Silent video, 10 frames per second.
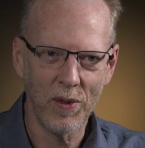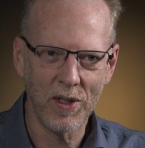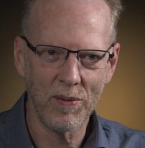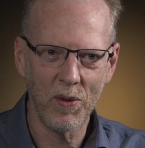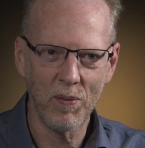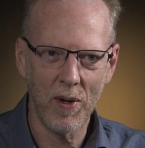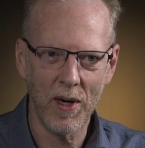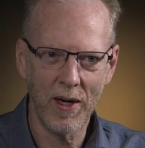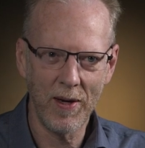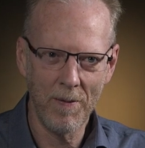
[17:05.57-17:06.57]
what some of
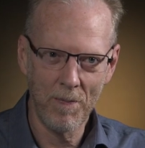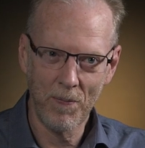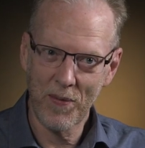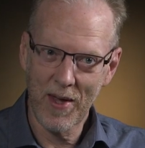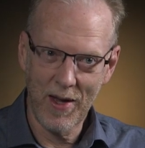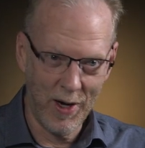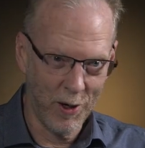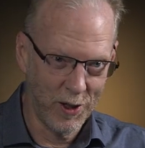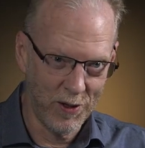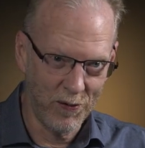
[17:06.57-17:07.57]
my
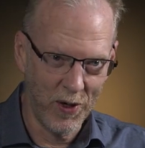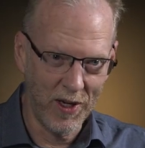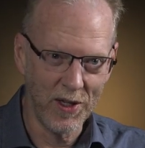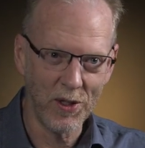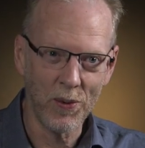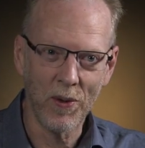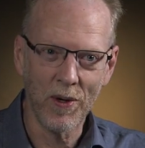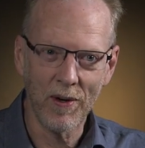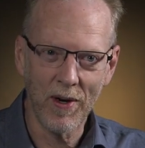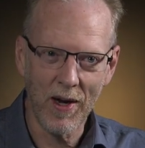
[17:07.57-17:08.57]
areas of weakness
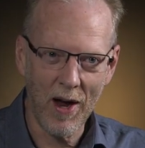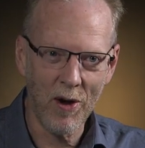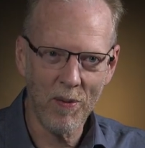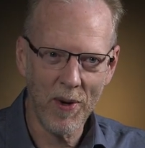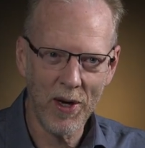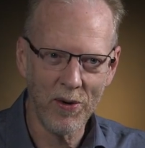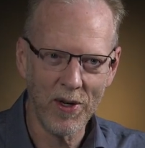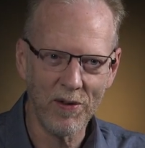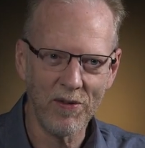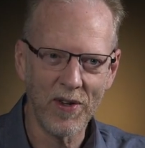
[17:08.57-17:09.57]
were, how am I
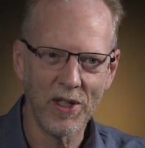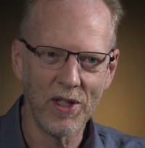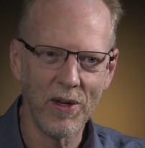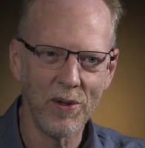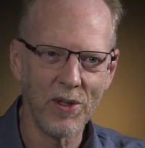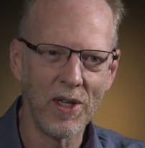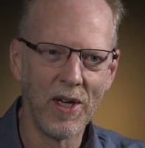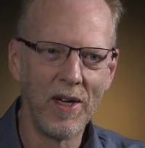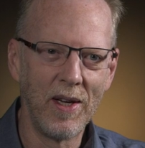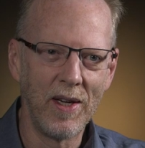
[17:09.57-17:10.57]
going to fix those
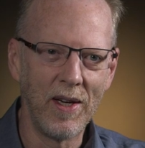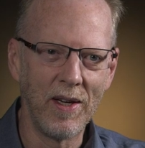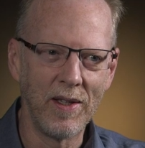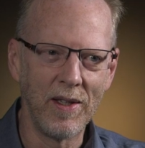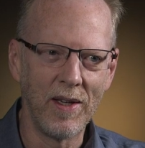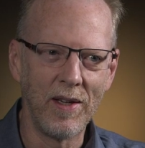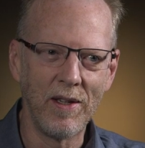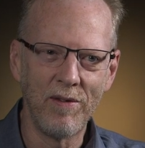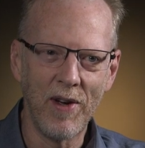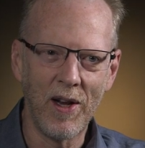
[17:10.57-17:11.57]
and,
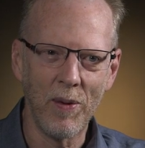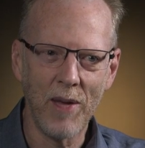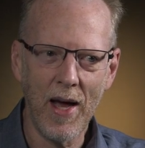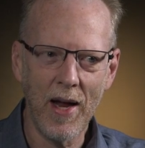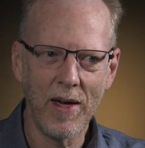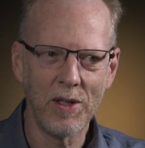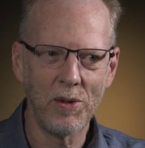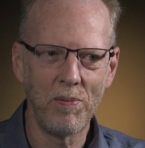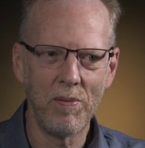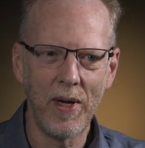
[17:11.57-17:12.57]
and develop. That
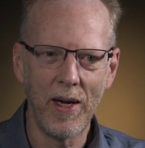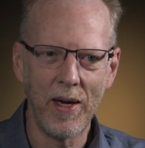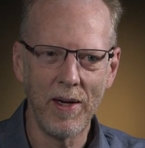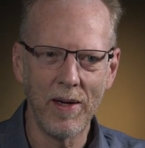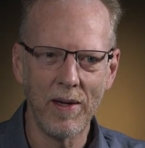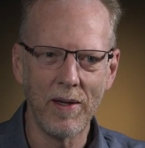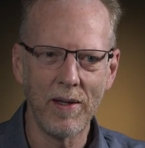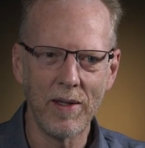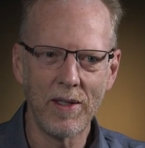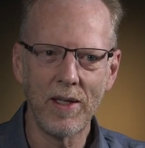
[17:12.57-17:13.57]
has made
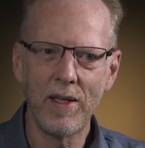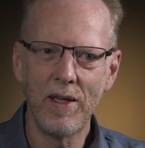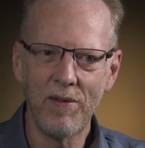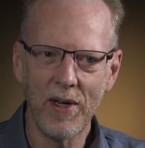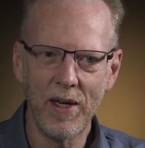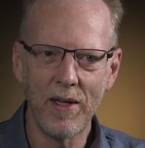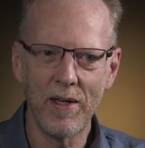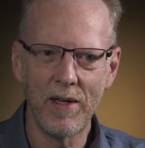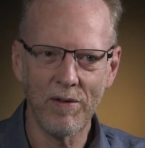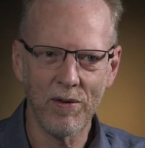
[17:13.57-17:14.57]
a, a
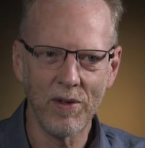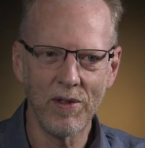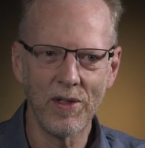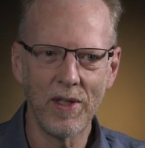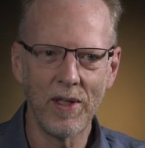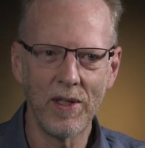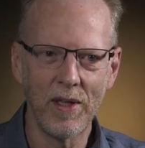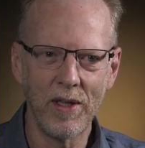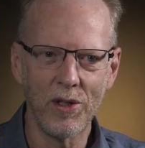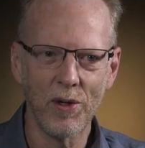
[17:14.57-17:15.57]
significant difference in,
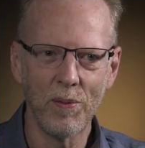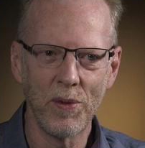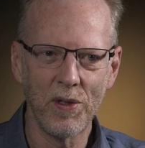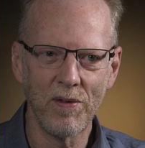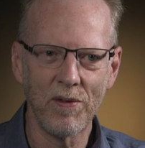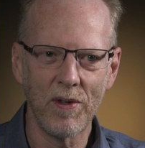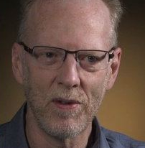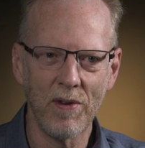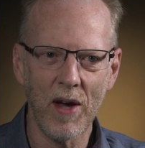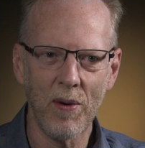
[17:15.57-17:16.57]
in terms of,
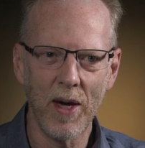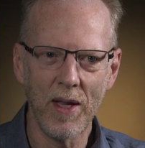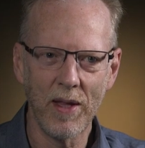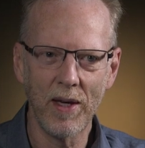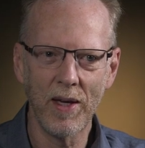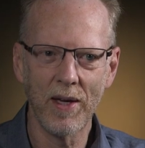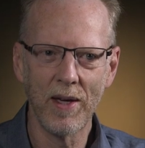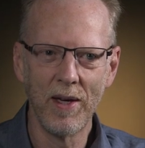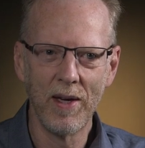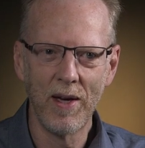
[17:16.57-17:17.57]
of how I think,
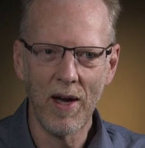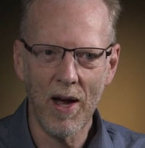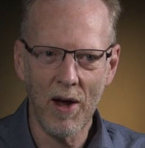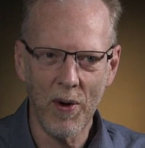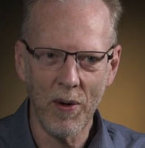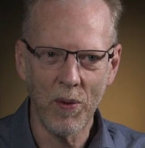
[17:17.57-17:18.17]
how I